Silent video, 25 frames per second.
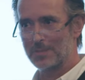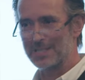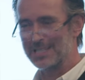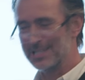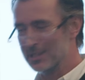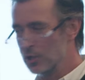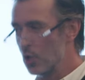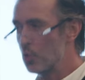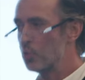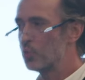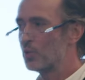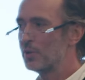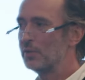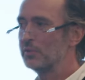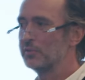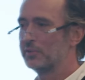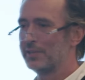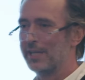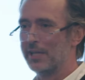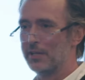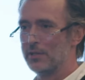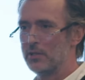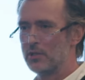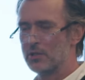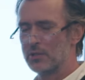Local
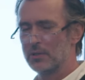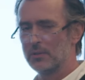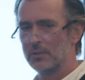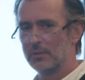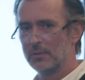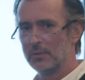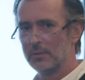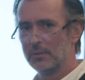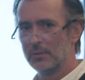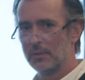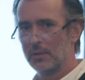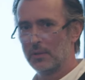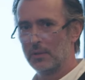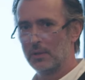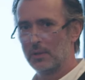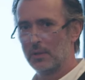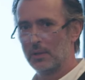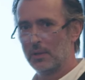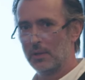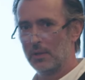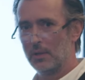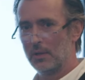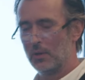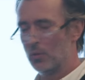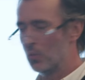touch.
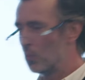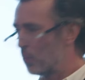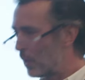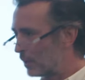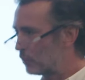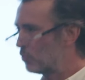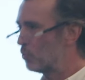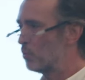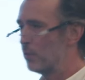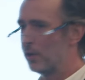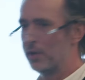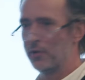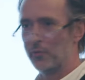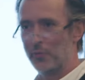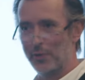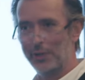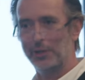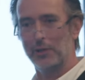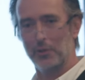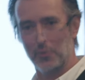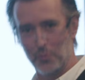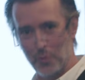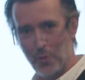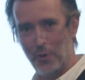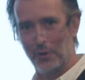What do they
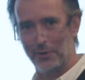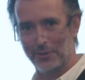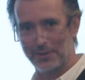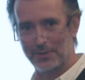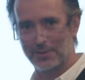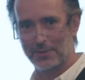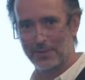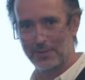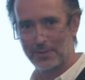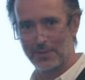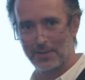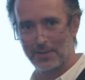really want?